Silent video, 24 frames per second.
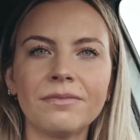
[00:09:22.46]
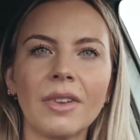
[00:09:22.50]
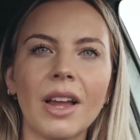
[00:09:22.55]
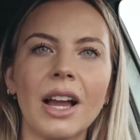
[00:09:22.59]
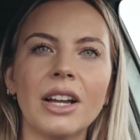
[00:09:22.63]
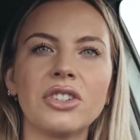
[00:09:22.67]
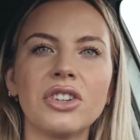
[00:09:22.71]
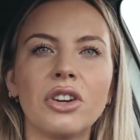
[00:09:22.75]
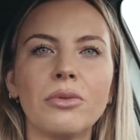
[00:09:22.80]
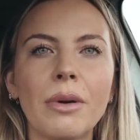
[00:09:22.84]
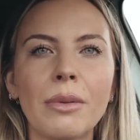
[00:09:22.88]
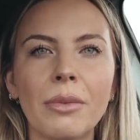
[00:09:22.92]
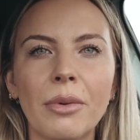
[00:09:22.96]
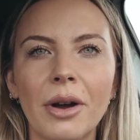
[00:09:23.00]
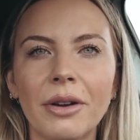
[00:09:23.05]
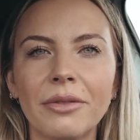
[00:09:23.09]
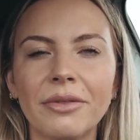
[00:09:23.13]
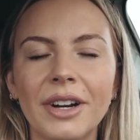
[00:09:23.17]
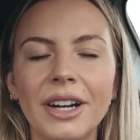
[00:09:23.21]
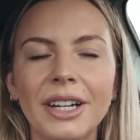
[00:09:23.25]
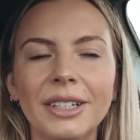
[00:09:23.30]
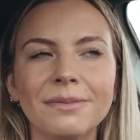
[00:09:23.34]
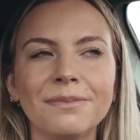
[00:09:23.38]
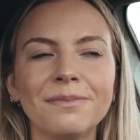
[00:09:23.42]
I told my
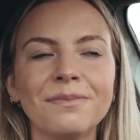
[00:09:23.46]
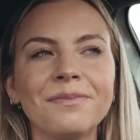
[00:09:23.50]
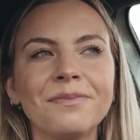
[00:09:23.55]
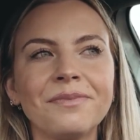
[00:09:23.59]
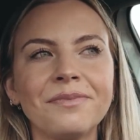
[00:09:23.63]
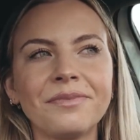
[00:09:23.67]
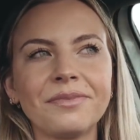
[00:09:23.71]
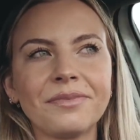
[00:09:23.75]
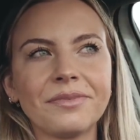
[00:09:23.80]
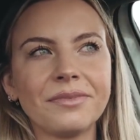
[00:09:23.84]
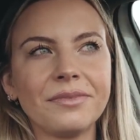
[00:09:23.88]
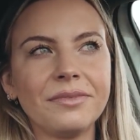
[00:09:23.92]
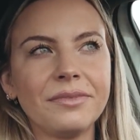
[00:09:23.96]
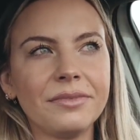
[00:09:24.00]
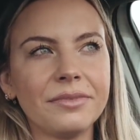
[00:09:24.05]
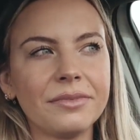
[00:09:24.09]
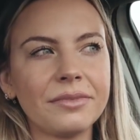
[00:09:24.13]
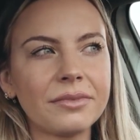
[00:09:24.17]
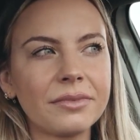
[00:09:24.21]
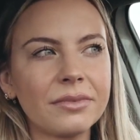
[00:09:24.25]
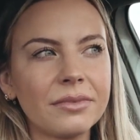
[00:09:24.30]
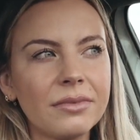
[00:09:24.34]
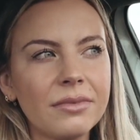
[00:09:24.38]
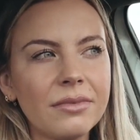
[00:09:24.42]
boyfriend,
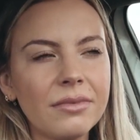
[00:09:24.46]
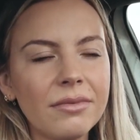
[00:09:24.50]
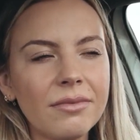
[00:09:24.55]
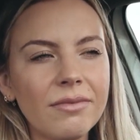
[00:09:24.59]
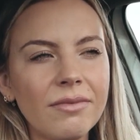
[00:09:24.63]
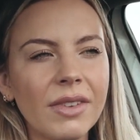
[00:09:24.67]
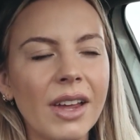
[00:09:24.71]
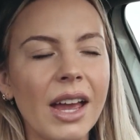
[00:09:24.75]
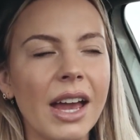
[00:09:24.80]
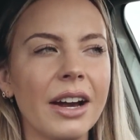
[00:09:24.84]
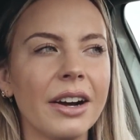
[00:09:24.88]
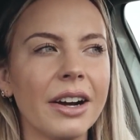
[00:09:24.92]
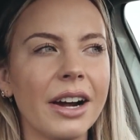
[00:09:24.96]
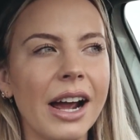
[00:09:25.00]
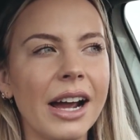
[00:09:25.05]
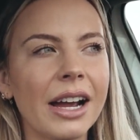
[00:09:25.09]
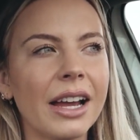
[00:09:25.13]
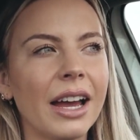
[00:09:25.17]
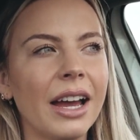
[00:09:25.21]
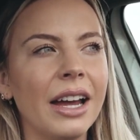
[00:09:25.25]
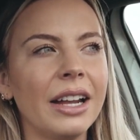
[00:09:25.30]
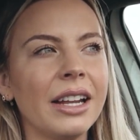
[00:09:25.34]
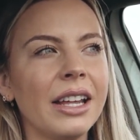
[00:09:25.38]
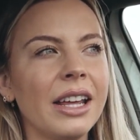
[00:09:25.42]

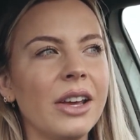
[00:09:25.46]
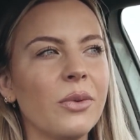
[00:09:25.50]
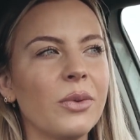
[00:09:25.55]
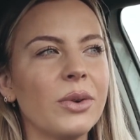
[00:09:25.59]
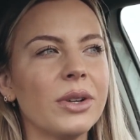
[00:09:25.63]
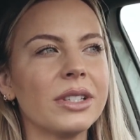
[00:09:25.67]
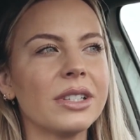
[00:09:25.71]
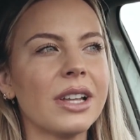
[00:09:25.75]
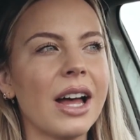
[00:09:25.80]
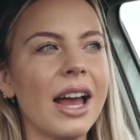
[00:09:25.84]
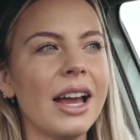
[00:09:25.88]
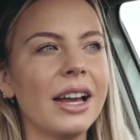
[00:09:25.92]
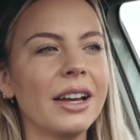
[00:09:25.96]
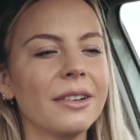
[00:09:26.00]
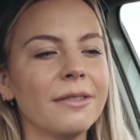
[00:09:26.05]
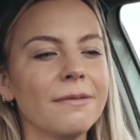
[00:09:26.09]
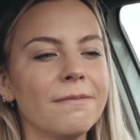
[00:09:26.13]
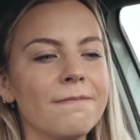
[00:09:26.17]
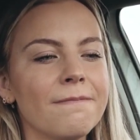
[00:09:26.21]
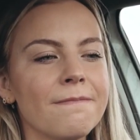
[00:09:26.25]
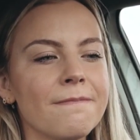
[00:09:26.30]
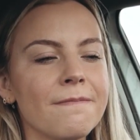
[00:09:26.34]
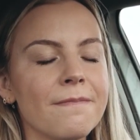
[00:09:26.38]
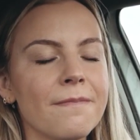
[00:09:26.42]
Eric, and he was like
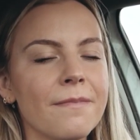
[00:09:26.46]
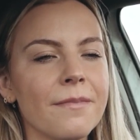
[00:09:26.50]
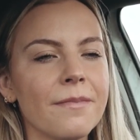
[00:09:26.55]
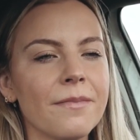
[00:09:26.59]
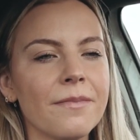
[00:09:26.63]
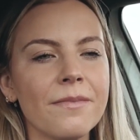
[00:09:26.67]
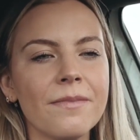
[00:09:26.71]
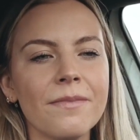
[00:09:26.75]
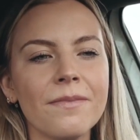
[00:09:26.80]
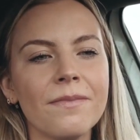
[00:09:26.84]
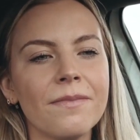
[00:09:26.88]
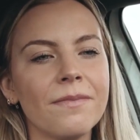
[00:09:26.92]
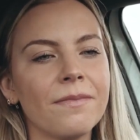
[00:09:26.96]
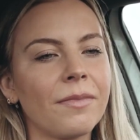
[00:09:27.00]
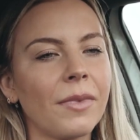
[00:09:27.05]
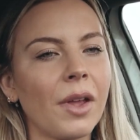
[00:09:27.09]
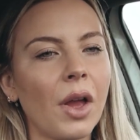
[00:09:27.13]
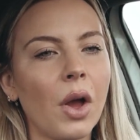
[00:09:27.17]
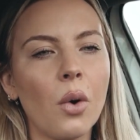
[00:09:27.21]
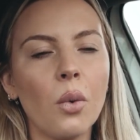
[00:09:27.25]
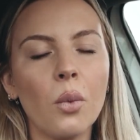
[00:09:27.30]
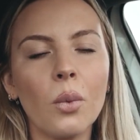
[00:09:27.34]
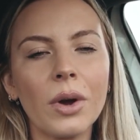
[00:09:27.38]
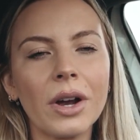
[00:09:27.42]

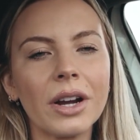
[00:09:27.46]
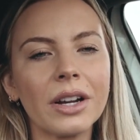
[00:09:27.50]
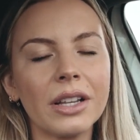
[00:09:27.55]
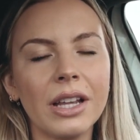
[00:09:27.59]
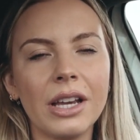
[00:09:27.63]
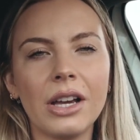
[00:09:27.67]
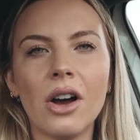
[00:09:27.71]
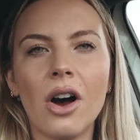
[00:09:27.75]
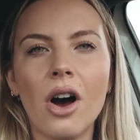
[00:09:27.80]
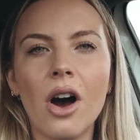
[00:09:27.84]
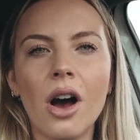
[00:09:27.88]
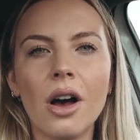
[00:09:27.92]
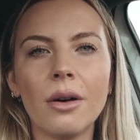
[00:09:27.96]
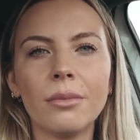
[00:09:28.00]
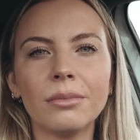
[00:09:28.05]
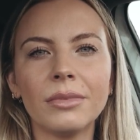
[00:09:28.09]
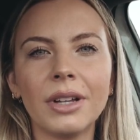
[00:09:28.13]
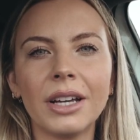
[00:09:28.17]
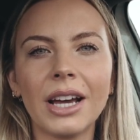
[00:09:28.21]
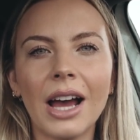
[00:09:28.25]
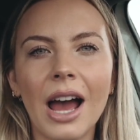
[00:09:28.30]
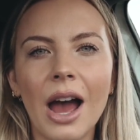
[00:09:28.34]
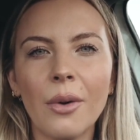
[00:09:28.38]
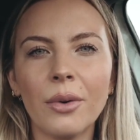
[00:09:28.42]
weirdly calm.
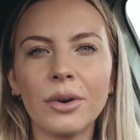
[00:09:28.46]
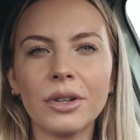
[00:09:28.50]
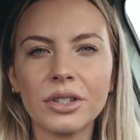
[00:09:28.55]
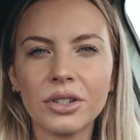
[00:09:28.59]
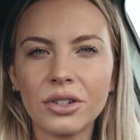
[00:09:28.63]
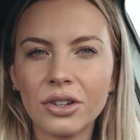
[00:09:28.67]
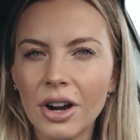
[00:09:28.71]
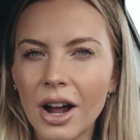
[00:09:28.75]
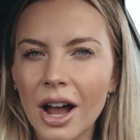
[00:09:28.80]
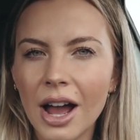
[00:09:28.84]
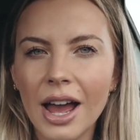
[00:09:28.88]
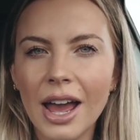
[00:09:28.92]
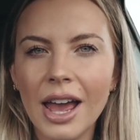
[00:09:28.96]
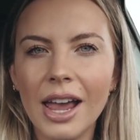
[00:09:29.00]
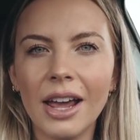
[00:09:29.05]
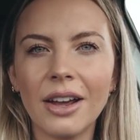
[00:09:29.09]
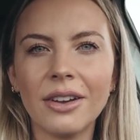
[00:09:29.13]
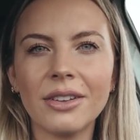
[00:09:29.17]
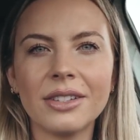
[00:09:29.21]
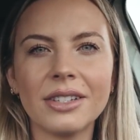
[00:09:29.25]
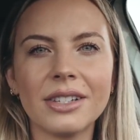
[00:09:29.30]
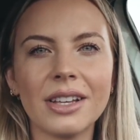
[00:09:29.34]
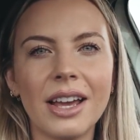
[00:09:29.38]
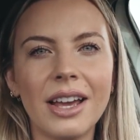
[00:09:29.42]
Like I was crying,
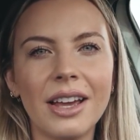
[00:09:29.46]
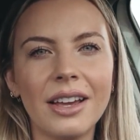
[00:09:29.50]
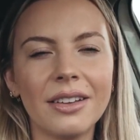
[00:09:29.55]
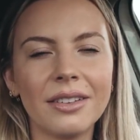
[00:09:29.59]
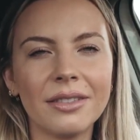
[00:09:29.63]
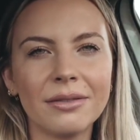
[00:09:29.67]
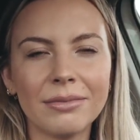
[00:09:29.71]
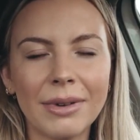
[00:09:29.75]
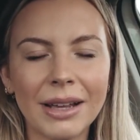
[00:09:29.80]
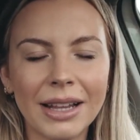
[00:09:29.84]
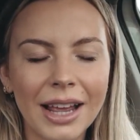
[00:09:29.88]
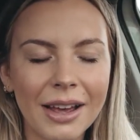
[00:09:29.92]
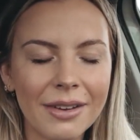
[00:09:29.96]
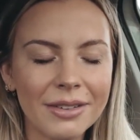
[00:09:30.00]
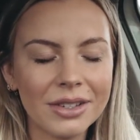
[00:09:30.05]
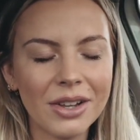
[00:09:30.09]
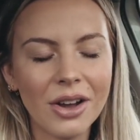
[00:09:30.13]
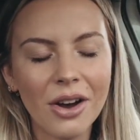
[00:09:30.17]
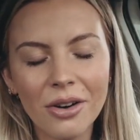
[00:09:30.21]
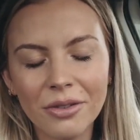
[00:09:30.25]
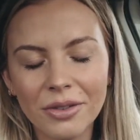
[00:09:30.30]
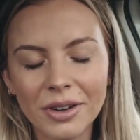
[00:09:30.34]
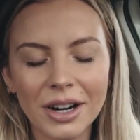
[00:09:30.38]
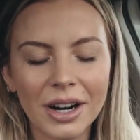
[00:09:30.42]
I was like, my life's
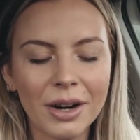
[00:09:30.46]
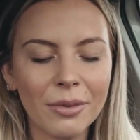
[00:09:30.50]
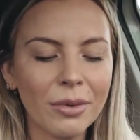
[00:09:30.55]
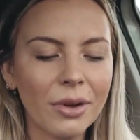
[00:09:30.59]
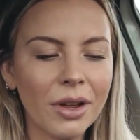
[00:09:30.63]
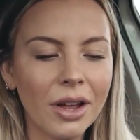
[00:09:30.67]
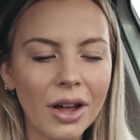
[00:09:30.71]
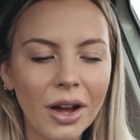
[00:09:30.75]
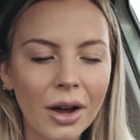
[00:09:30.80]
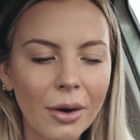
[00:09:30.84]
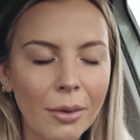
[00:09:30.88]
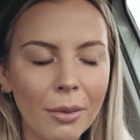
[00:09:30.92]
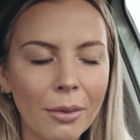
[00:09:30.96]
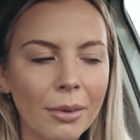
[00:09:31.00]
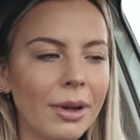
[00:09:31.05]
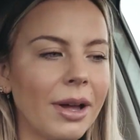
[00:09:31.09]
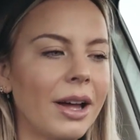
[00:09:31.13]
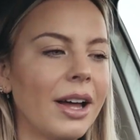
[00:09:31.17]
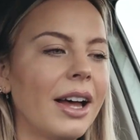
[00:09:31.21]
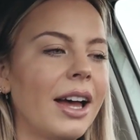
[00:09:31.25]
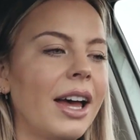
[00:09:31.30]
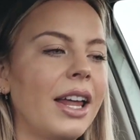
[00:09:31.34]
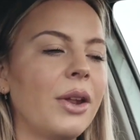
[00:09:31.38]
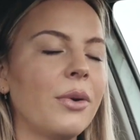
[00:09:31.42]
over, blah blah
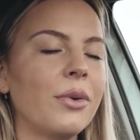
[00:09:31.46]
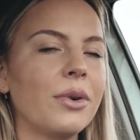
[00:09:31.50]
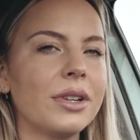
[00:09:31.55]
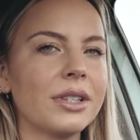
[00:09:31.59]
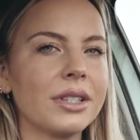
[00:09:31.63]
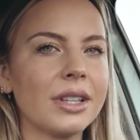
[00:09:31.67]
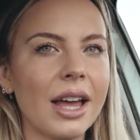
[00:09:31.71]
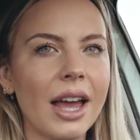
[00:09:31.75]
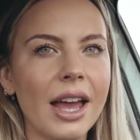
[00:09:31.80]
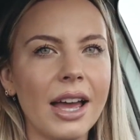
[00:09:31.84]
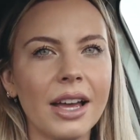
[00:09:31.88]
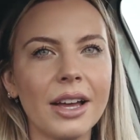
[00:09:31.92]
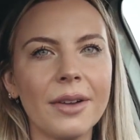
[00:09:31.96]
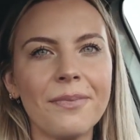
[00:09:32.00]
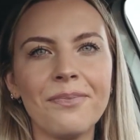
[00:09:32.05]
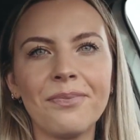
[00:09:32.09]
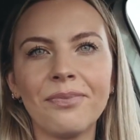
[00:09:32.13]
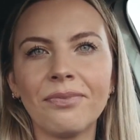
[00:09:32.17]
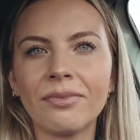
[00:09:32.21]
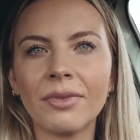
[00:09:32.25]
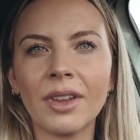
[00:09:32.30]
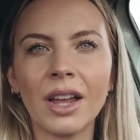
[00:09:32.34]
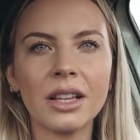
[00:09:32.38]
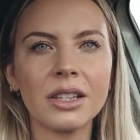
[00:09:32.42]
blah, and he was like,
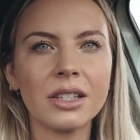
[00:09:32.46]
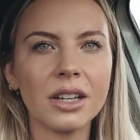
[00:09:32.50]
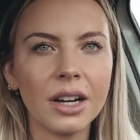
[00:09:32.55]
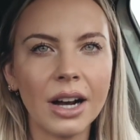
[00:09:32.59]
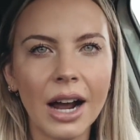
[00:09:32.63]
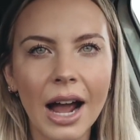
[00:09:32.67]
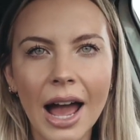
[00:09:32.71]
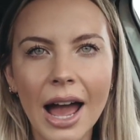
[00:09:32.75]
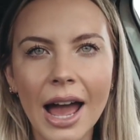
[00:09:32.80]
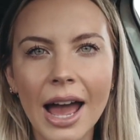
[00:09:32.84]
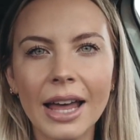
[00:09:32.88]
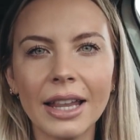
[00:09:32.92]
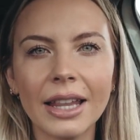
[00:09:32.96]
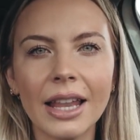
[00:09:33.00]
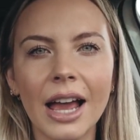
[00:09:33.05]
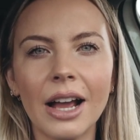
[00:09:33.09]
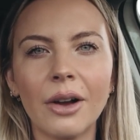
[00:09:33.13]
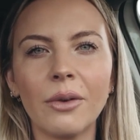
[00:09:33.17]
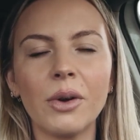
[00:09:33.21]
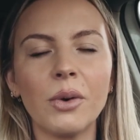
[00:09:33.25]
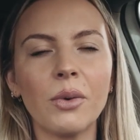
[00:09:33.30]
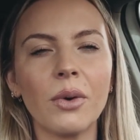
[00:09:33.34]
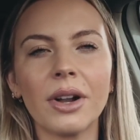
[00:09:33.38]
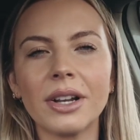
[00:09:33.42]
it's all right,
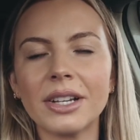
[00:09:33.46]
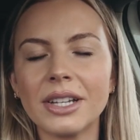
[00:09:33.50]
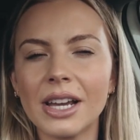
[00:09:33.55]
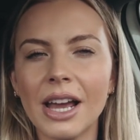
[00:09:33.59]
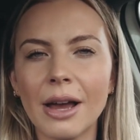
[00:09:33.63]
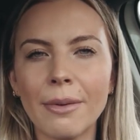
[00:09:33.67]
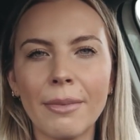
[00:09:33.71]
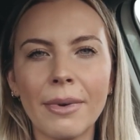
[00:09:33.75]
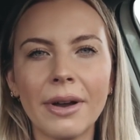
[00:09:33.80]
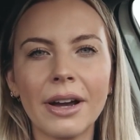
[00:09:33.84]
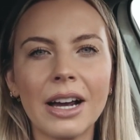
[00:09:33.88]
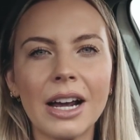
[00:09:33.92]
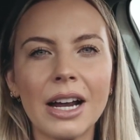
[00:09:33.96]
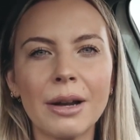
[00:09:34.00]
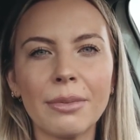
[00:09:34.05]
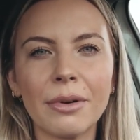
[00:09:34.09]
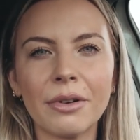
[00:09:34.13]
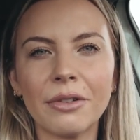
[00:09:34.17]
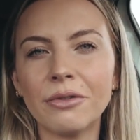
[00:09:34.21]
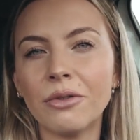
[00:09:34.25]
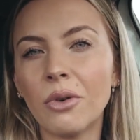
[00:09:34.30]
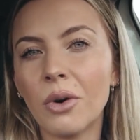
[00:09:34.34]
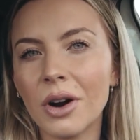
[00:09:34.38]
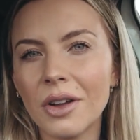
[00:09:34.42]
like we wanted to get married
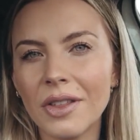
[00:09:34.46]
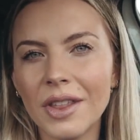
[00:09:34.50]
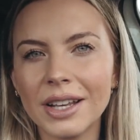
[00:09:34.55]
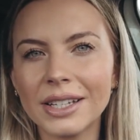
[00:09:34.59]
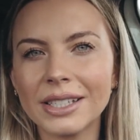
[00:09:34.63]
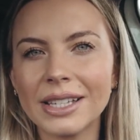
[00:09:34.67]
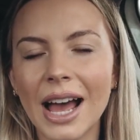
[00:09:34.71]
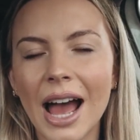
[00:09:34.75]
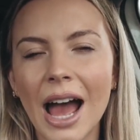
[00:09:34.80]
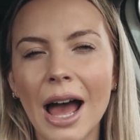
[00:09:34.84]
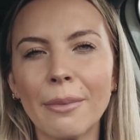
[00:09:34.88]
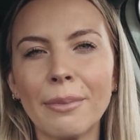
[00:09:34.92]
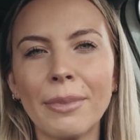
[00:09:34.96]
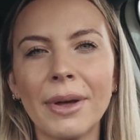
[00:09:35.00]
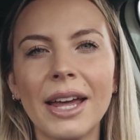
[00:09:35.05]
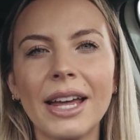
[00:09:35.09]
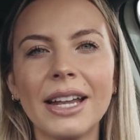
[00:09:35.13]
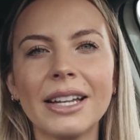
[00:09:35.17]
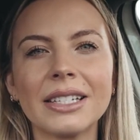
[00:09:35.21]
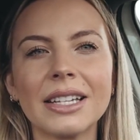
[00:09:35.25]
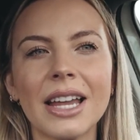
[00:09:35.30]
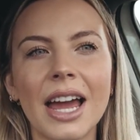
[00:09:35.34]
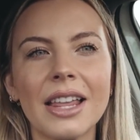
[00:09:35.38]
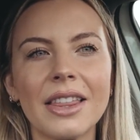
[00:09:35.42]
before this
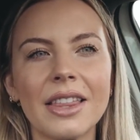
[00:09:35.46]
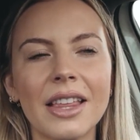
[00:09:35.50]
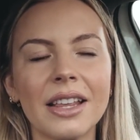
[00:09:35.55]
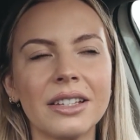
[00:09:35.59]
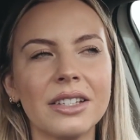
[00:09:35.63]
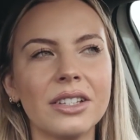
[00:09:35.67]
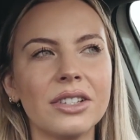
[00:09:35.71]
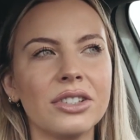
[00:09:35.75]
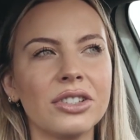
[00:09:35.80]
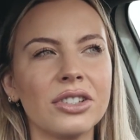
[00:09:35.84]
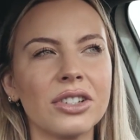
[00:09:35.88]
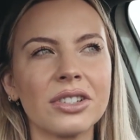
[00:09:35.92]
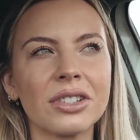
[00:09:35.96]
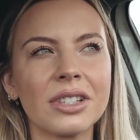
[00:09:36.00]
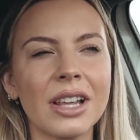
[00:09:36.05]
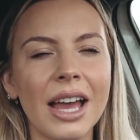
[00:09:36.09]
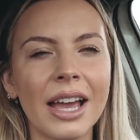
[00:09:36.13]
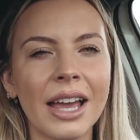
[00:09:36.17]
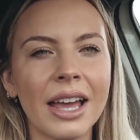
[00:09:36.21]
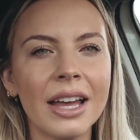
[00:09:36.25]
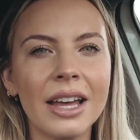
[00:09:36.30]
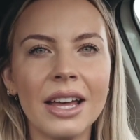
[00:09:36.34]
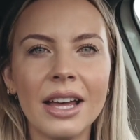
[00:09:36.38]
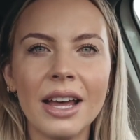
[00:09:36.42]
happened, like this is just
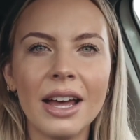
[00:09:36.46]
like